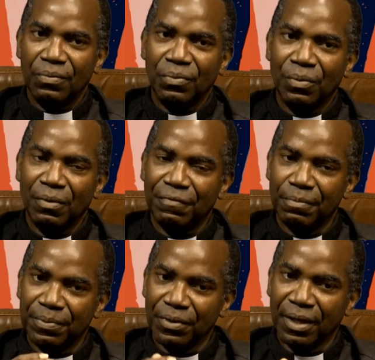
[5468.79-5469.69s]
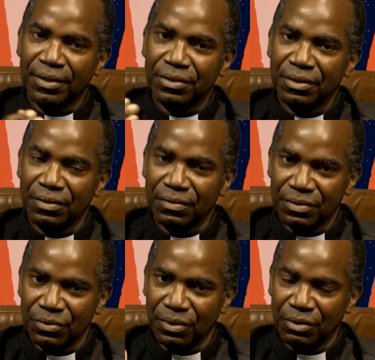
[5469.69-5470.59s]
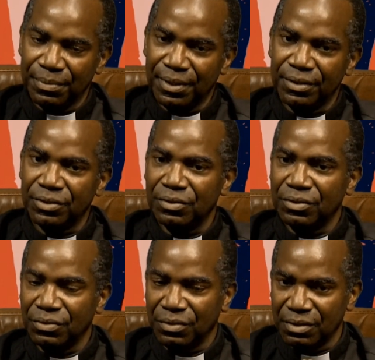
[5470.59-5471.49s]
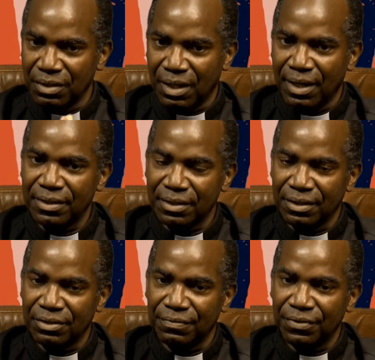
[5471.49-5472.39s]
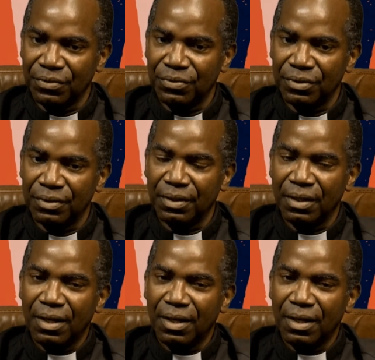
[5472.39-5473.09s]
We went from purgation to illumination to this last stage of union.